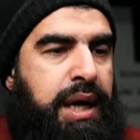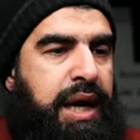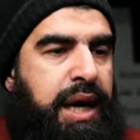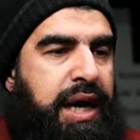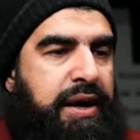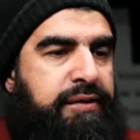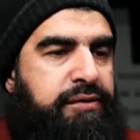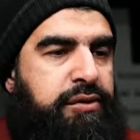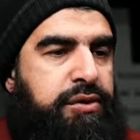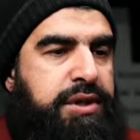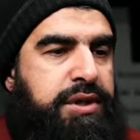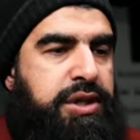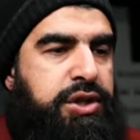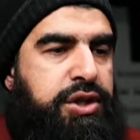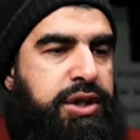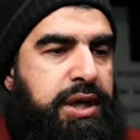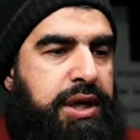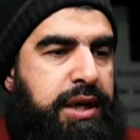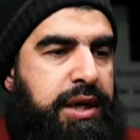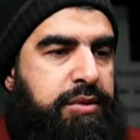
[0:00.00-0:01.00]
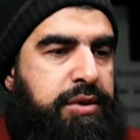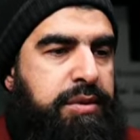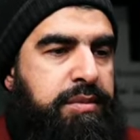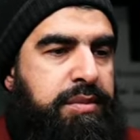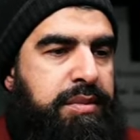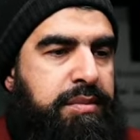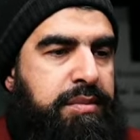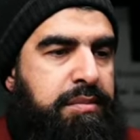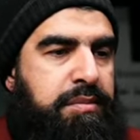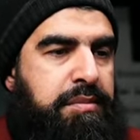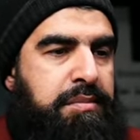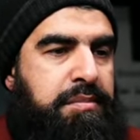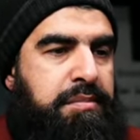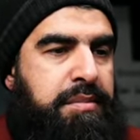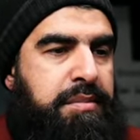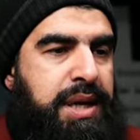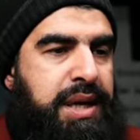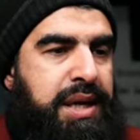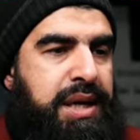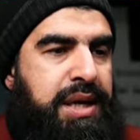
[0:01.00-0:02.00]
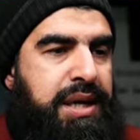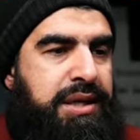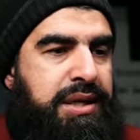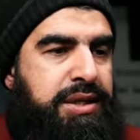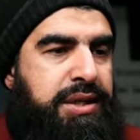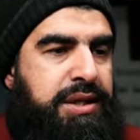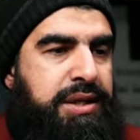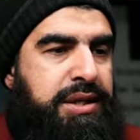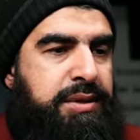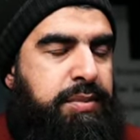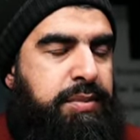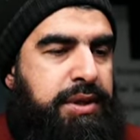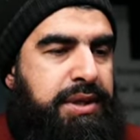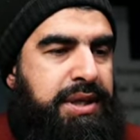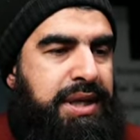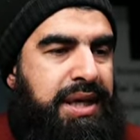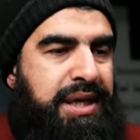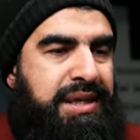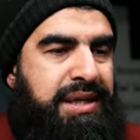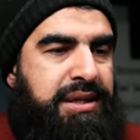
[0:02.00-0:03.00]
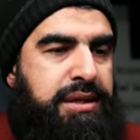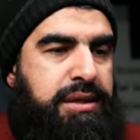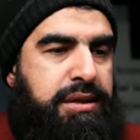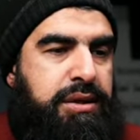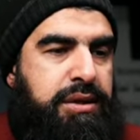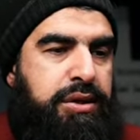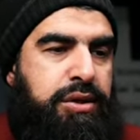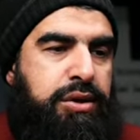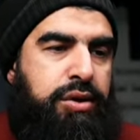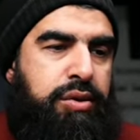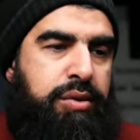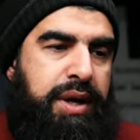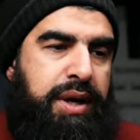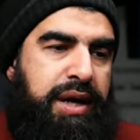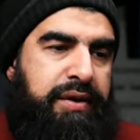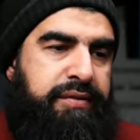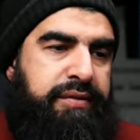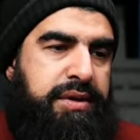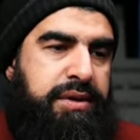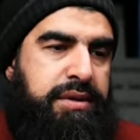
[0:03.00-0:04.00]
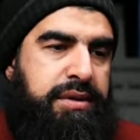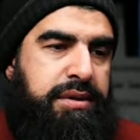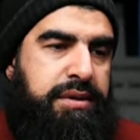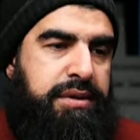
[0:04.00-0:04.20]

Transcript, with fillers: Have you seen Sheikh Abdul Majid's podcasts? No, I haven't.